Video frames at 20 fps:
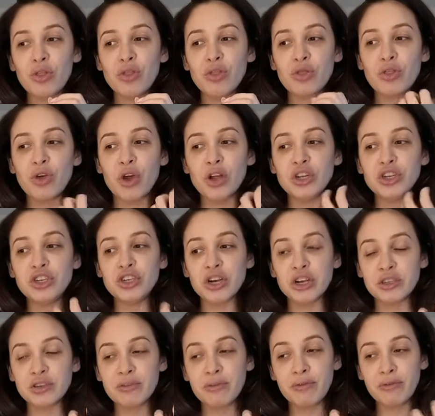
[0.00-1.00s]
that
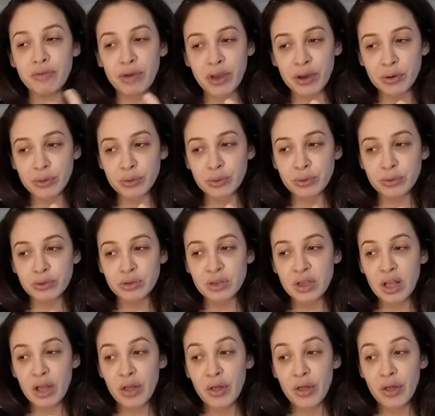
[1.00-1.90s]
just feels